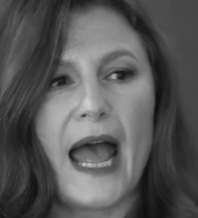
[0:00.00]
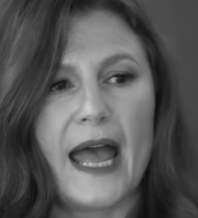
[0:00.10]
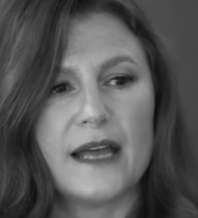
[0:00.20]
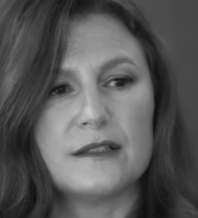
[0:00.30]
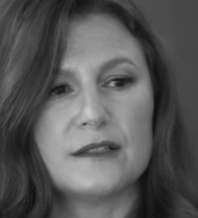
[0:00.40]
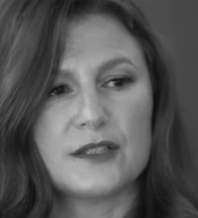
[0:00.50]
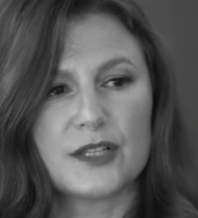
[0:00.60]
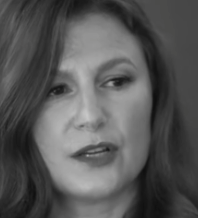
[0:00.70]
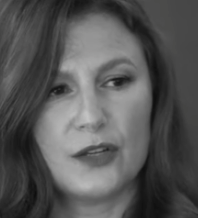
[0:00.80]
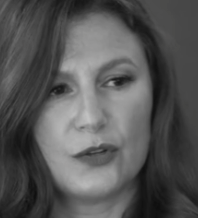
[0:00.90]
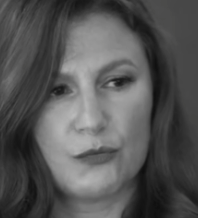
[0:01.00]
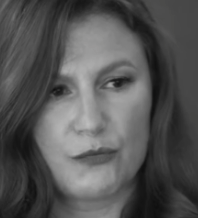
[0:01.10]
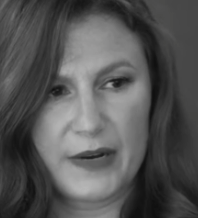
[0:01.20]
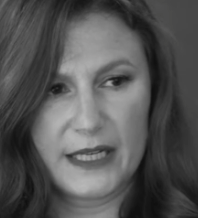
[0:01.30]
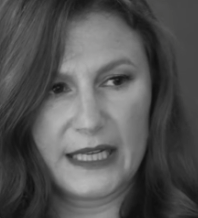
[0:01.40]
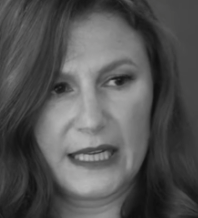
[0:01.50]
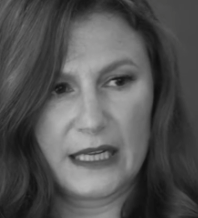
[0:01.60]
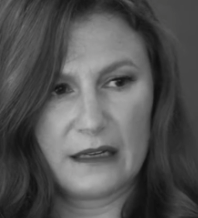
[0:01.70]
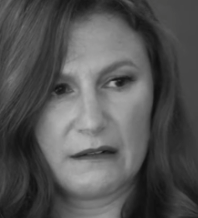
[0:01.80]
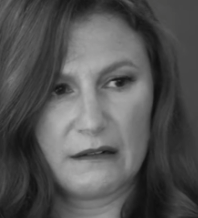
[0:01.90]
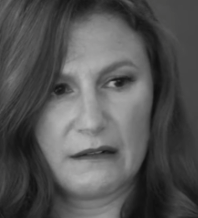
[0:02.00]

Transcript: And you really